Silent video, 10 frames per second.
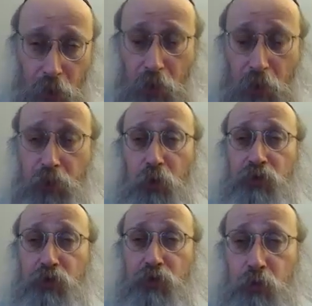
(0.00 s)
all the
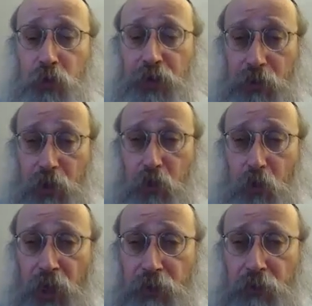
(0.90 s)
way through, a long
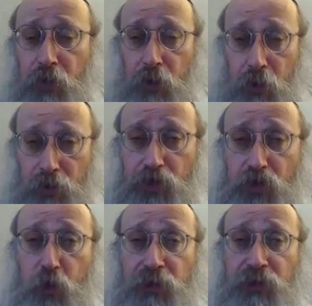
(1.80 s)
one, all the
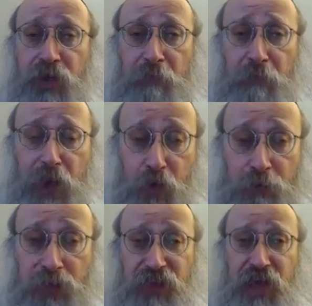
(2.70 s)
20 amah
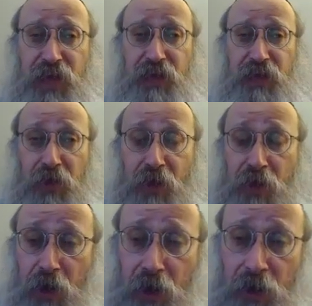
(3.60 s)
of the side,
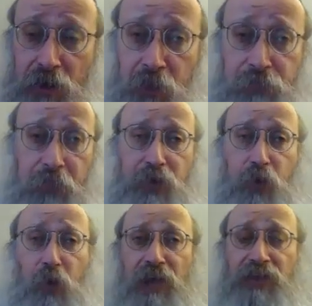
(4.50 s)
of
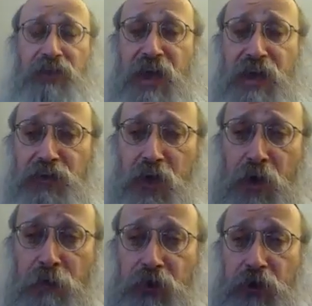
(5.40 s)
the one side
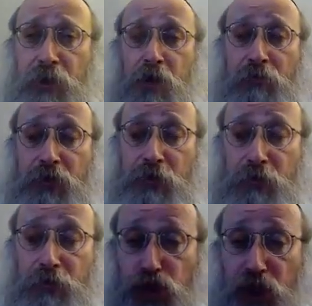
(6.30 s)
of the
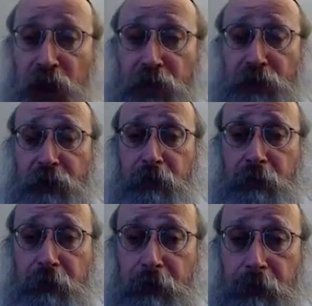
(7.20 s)
Mishkan.
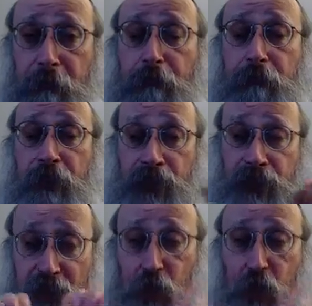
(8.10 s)

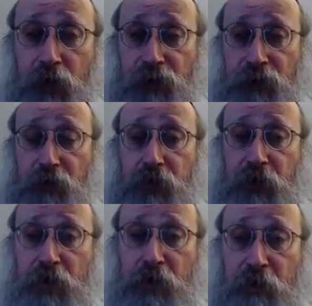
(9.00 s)
That was
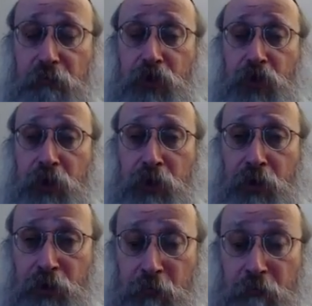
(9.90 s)

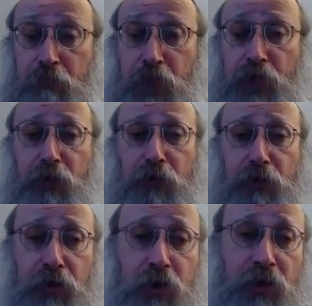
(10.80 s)
the
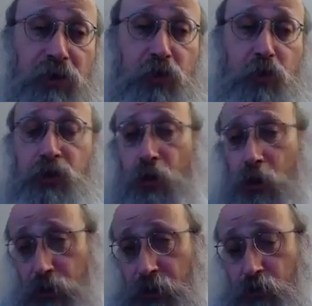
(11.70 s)
pillar that was
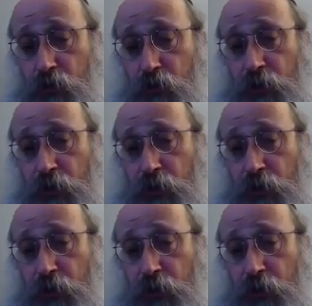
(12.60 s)
holding it